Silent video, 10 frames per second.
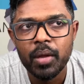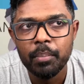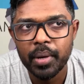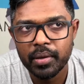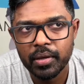
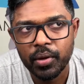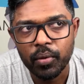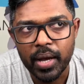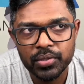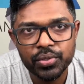But
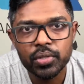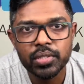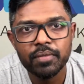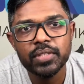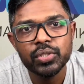ask
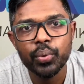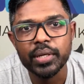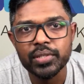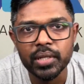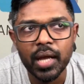yourself this
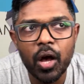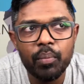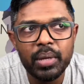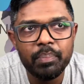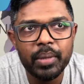question: how
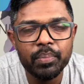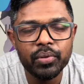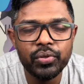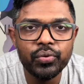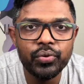many people
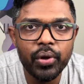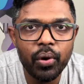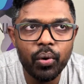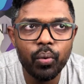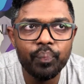
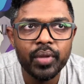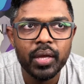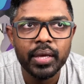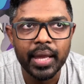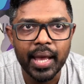
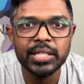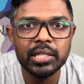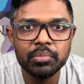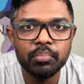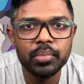can actually
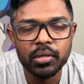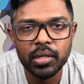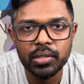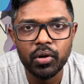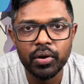remember a
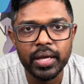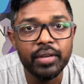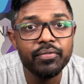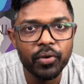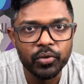
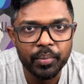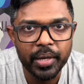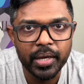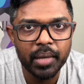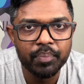.info
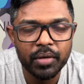domain name?